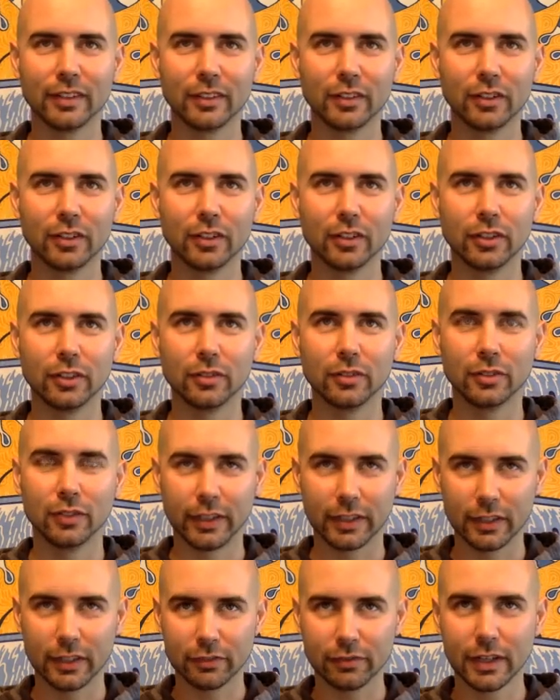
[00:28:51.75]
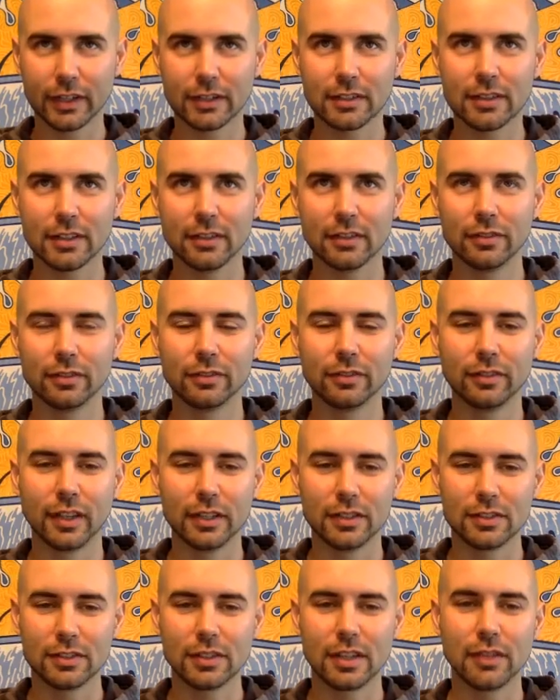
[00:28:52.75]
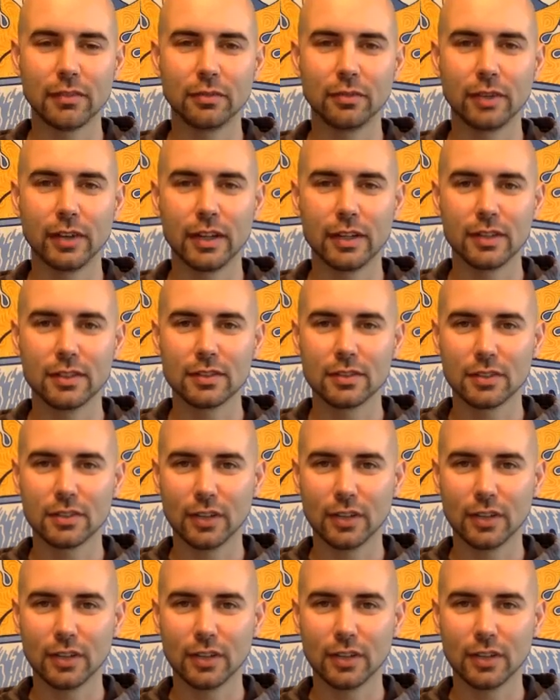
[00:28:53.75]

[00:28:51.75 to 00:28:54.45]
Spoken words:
good, like, effective and safe ways